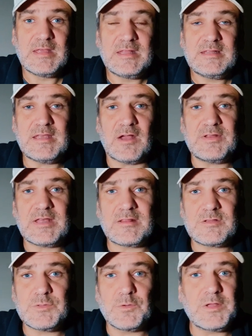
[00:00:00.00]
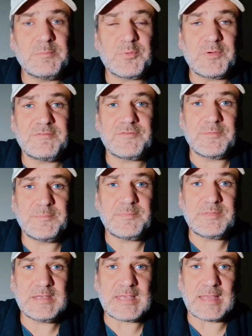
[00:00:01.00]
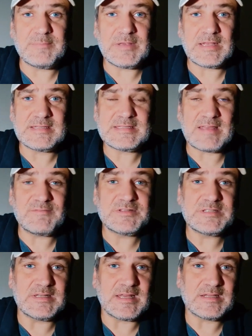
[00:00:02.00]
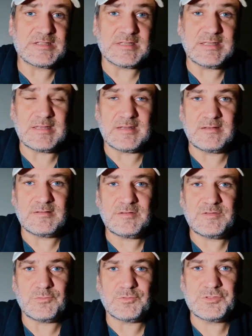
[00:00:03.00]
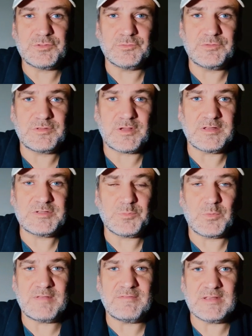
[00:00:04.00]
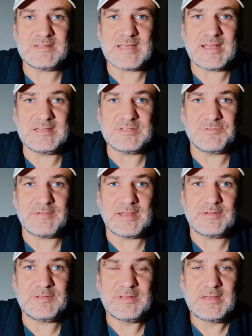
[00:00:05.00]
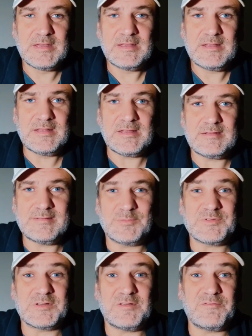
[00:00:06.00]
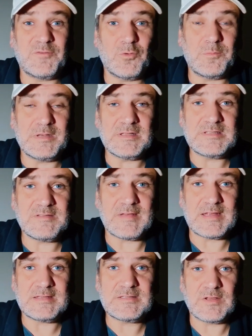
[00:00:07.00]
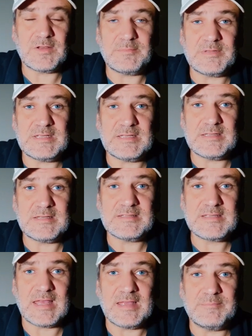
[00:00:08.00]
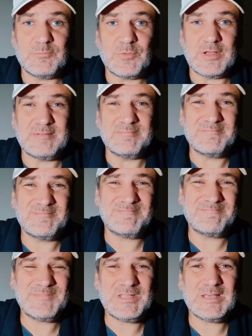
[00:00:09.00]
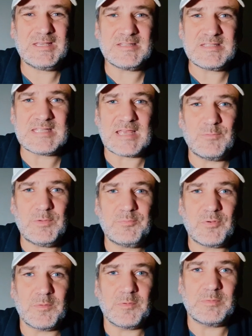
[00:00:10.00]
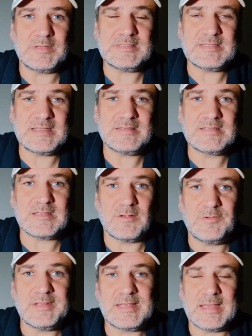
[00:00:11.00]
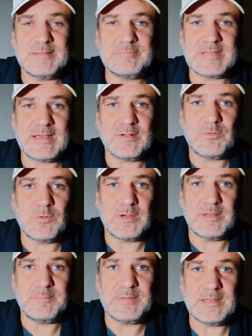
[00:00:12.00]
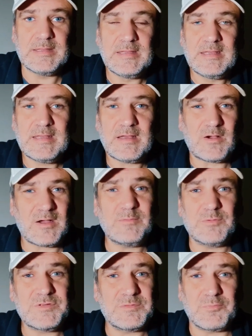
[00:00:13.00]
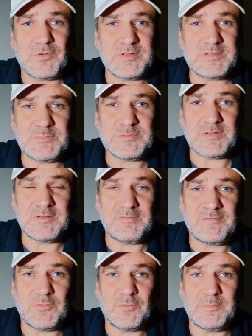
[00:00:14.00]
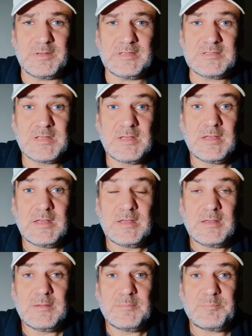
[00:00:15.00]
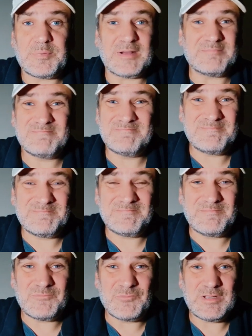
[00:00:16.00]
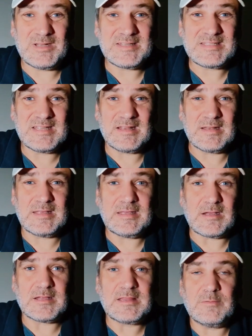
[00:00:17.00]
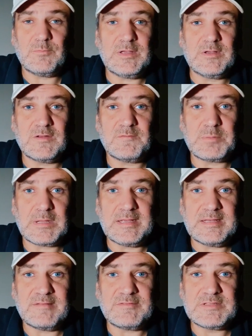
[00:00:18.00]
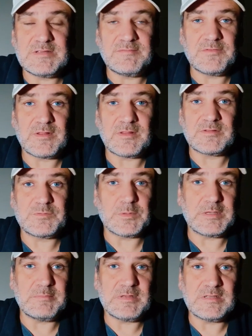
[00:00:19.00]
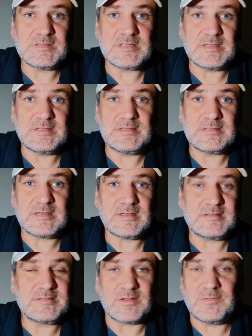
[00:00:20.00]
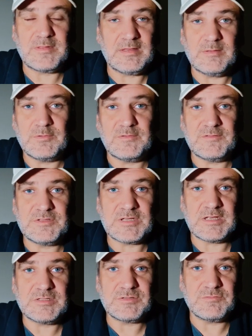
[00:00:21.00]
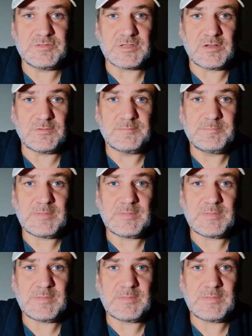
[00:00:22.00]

The only other talking point from the game against Everton, actually, and you saw Sean Dyche waving his hands around, that there was only 4 minutes of added time at the end of this game, when you could say we probably did slow the game down quite a bit. I was surprised it was only 4 minutes. But realistically, I think we could have played Everton for another 20 minutes, and I don't think it would have changed the result.